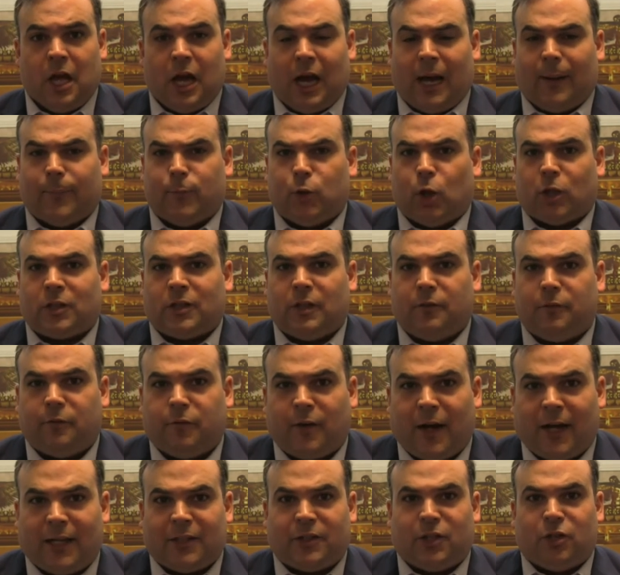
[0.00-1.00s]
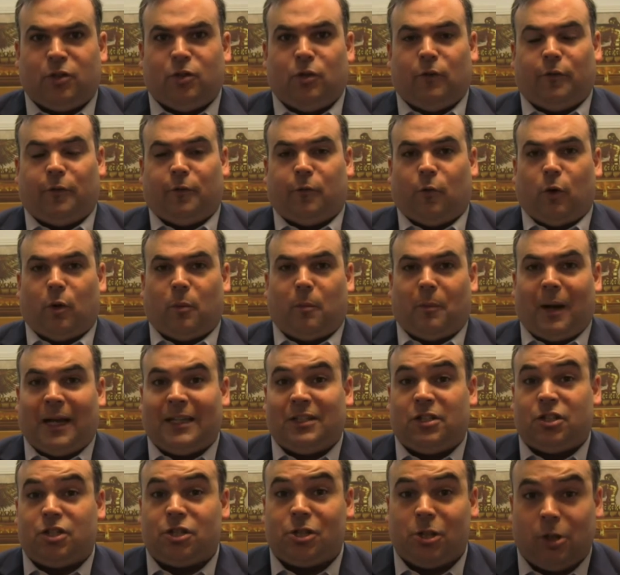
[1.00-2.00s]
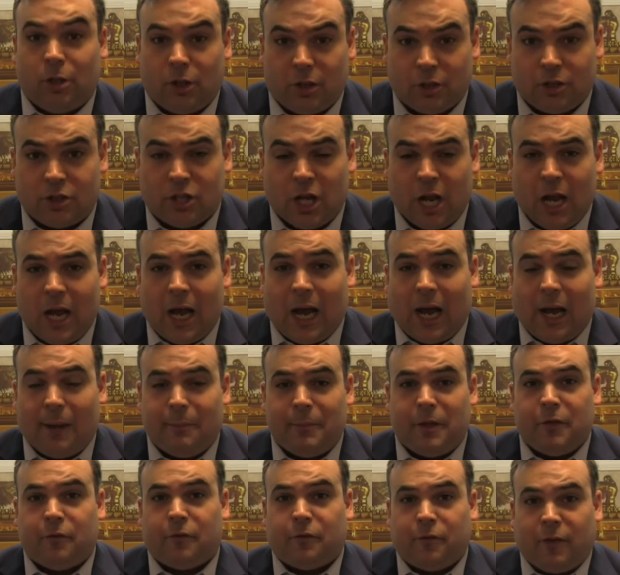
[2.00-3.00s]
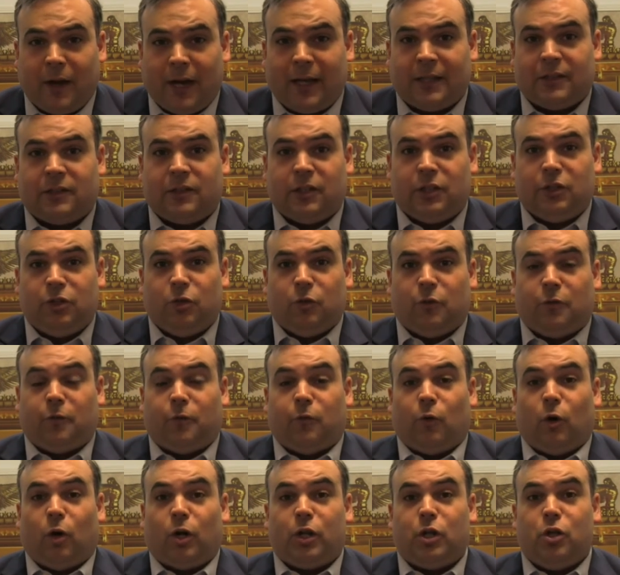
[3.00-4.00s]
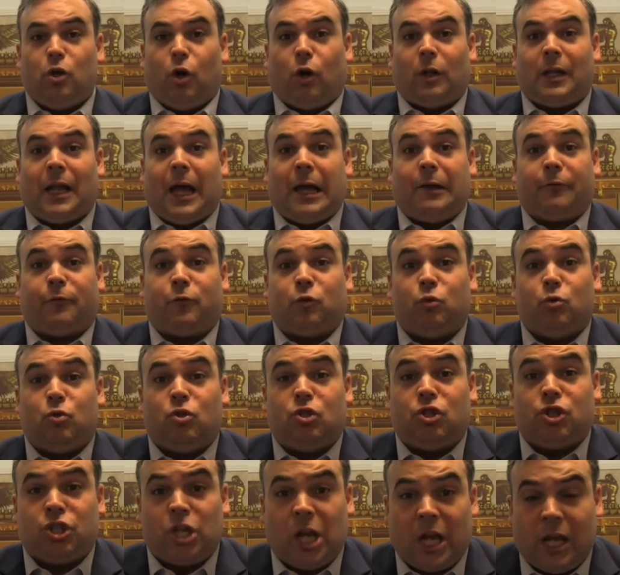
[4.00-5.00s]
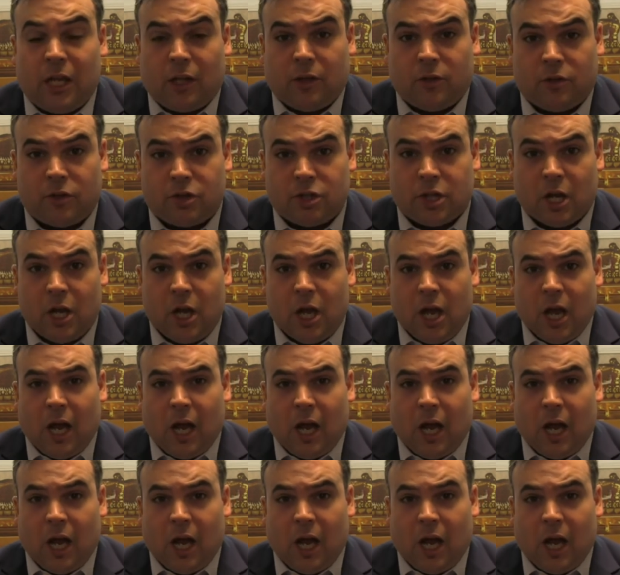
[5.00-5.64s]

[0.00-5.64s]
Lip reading: I'm not inviting you for my church. I'm inviting you for your life to change.